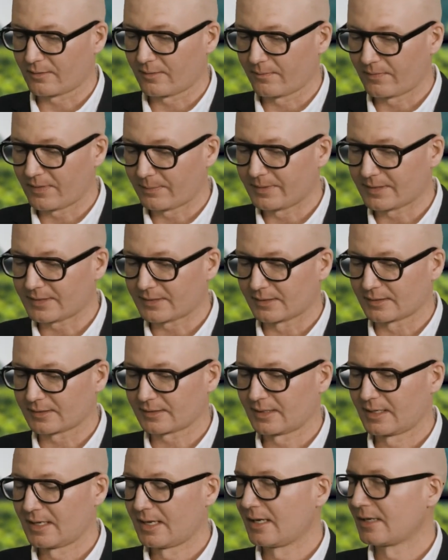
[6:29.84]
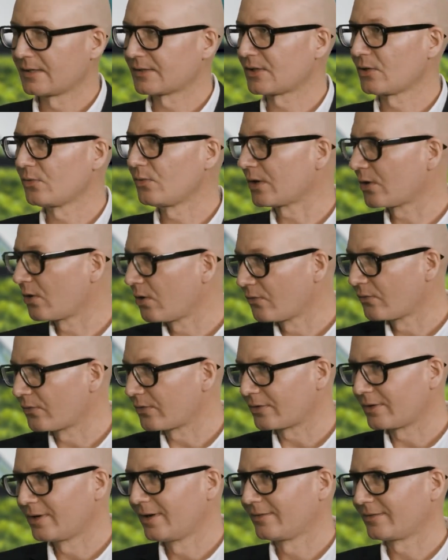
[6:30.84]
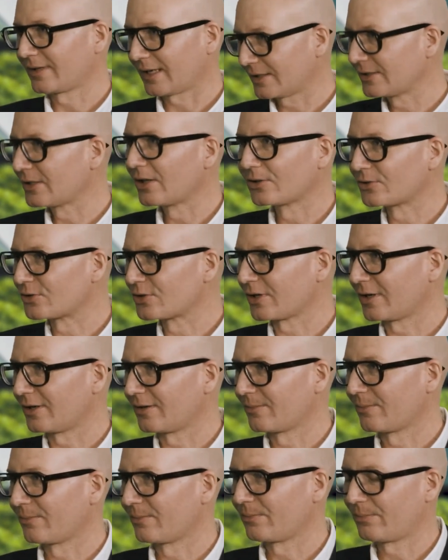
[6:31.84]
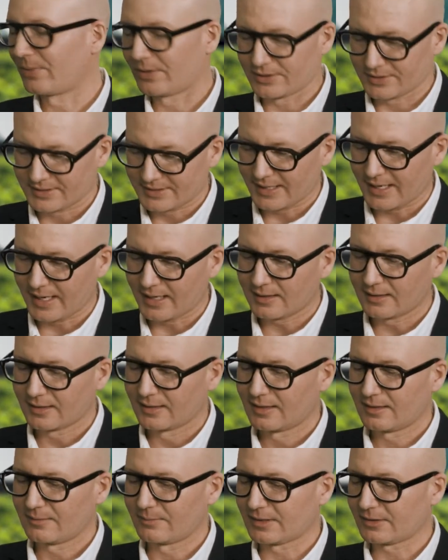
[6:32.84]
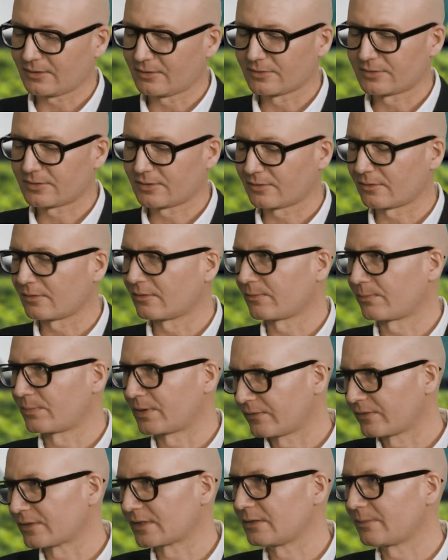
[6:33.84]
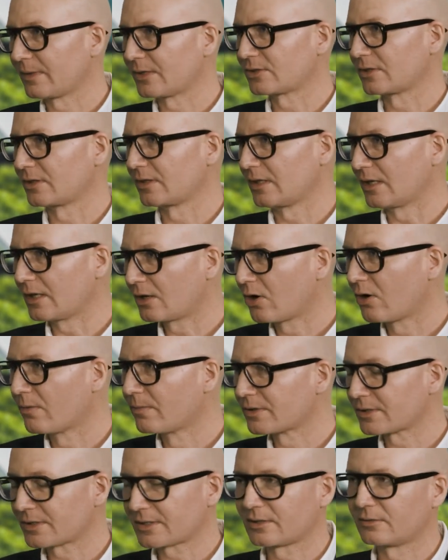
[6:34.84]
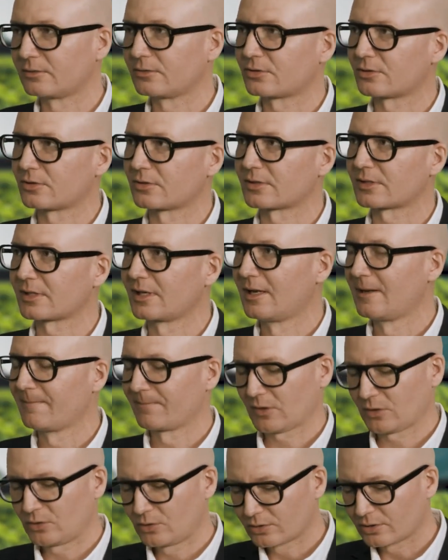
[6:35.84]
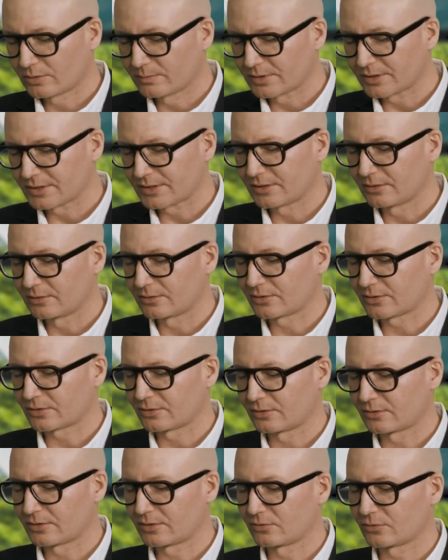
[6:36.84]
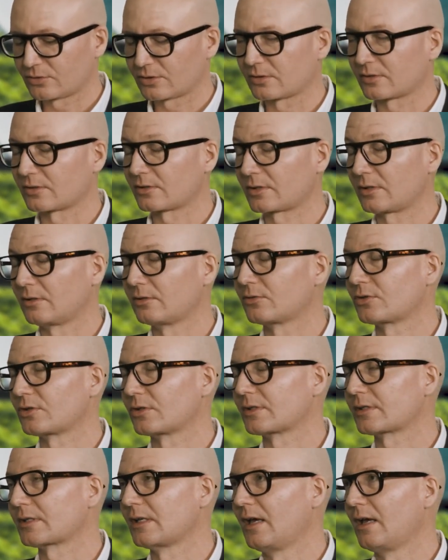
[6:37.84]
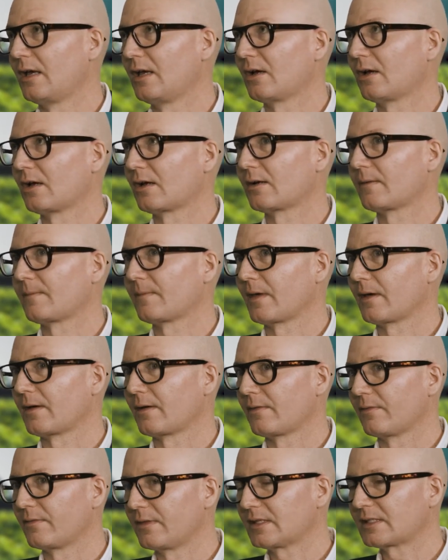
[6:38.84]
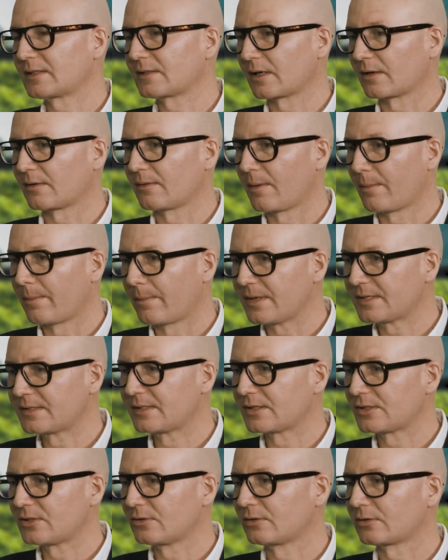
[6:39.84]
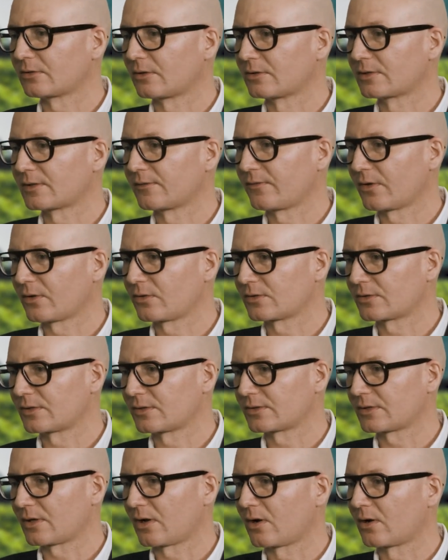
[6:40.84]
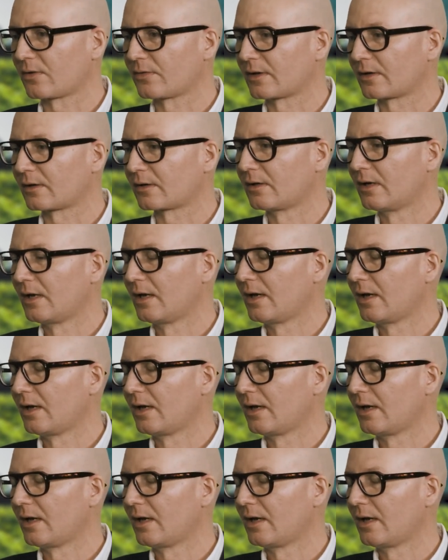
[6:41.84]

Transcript: the business. So we cover technology, per se, but also previously mentioned e-commerce solutions, Q-commerce solution, solutions. Um, uh, this uh, business unit also focuses on uh, uh